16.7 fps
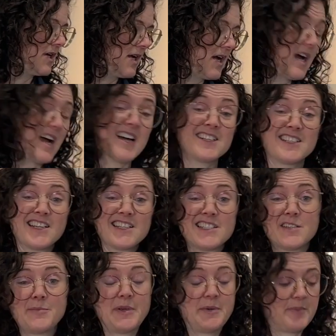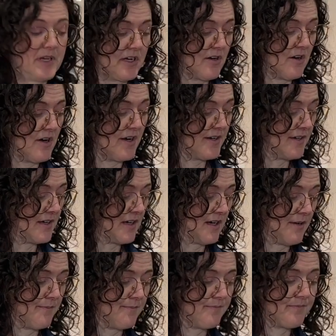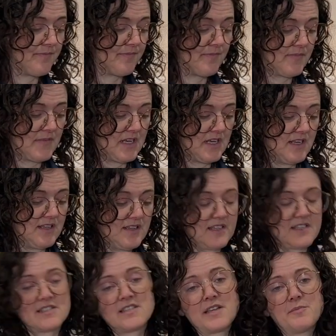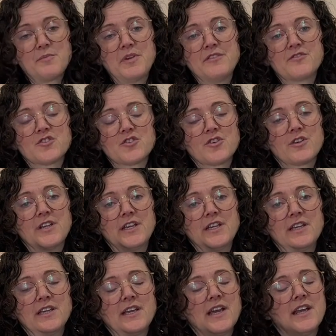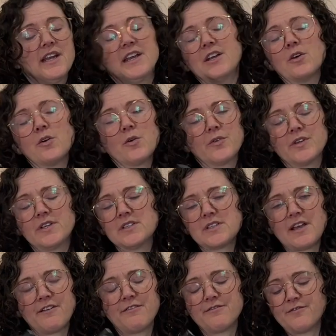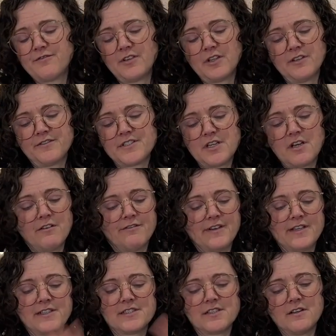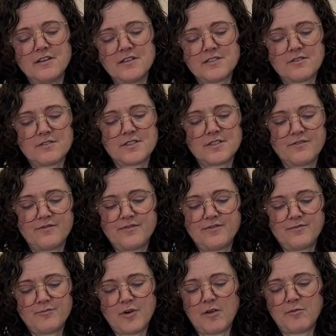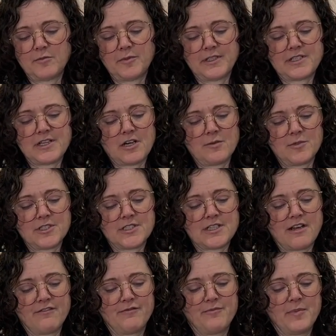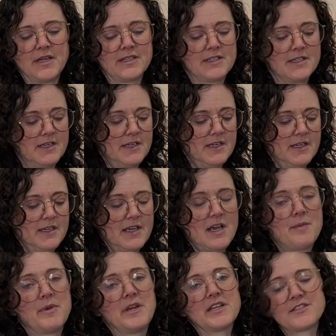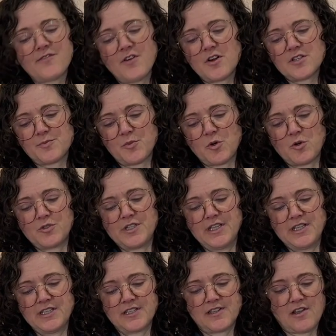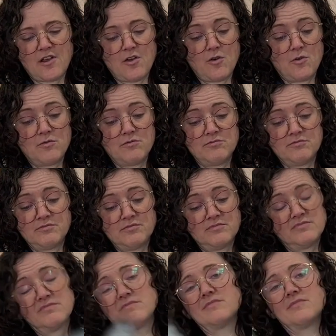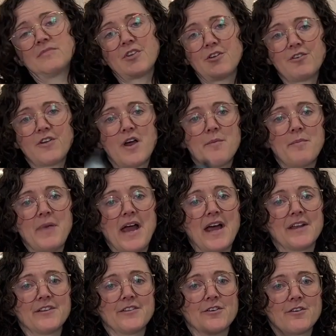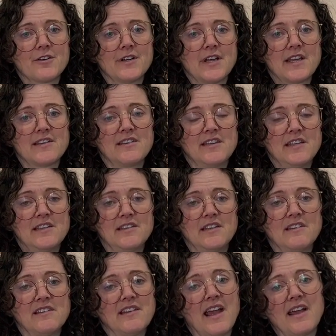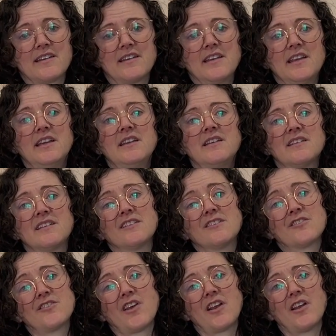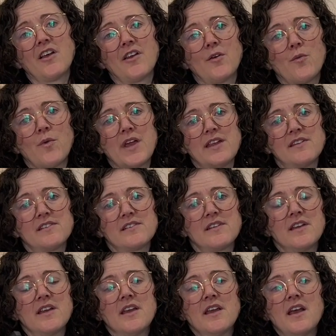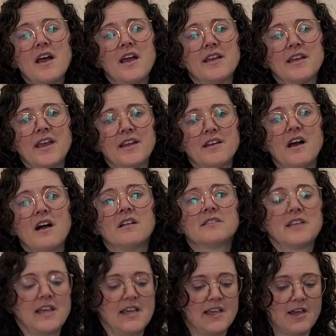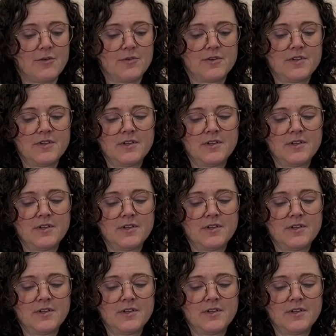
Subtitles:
I tend to be big on things like beef jerky, and I know these have full of sulfates and all sorts of probably terrible stuff, but I mean, as far as proteins go, they're not bad, and they're a nice easy snack to eat, and there's not a lot of waste. Again, I'll take out